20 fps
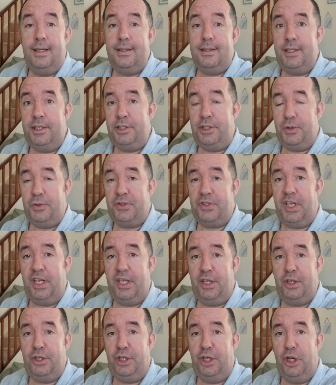Did you see
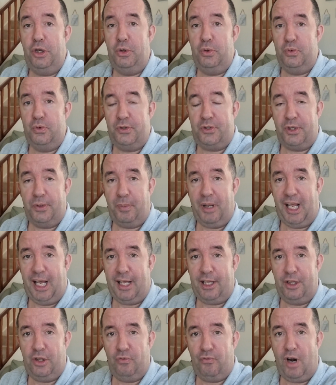the news
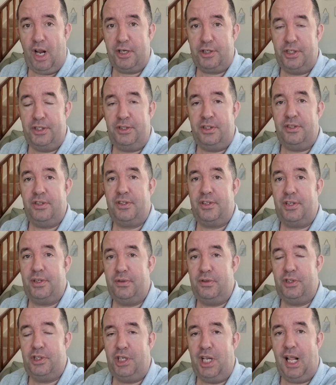about the Russians
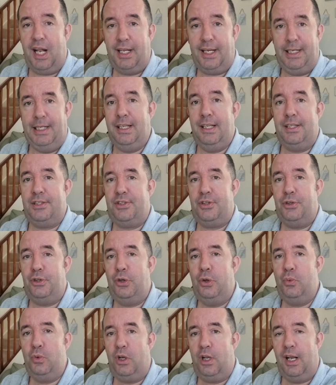shelling this
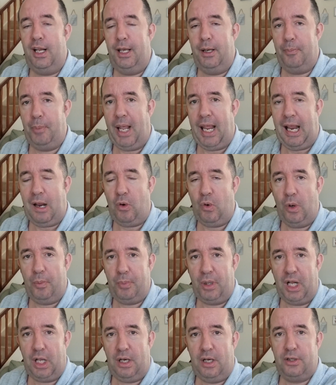nuclear power
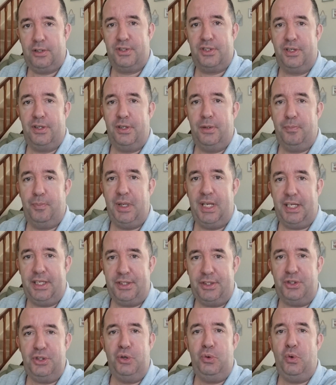plant, the
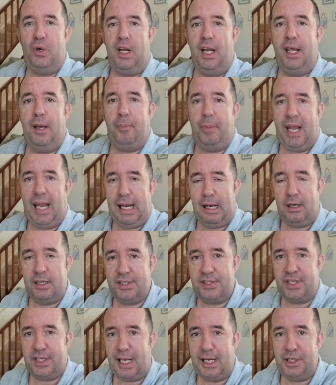biggest nuclear power
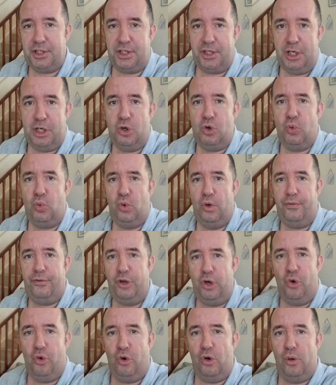station in all of
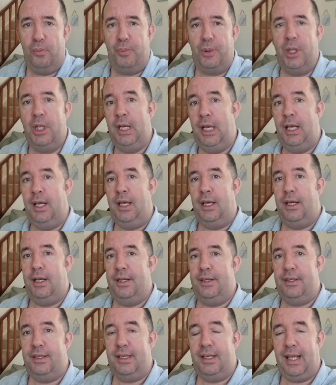Europe,
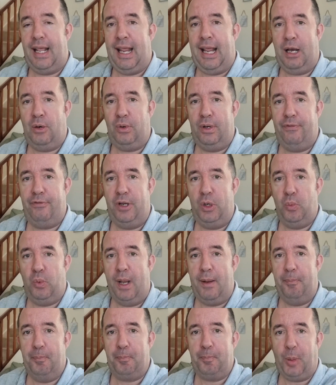and how if it
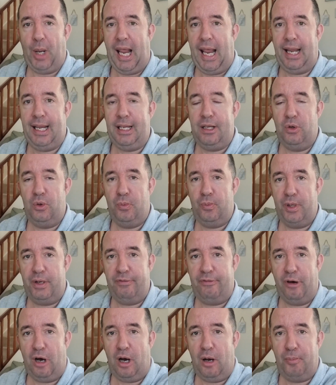went bang, it would be
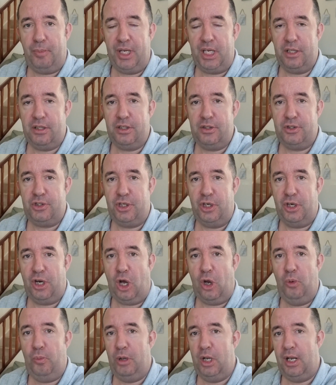far bigger than
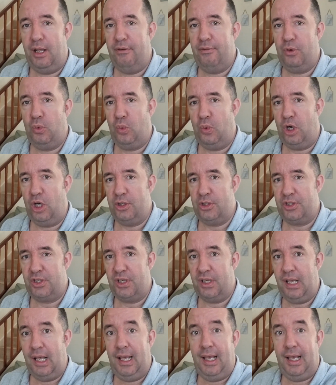Chernobyl ever was?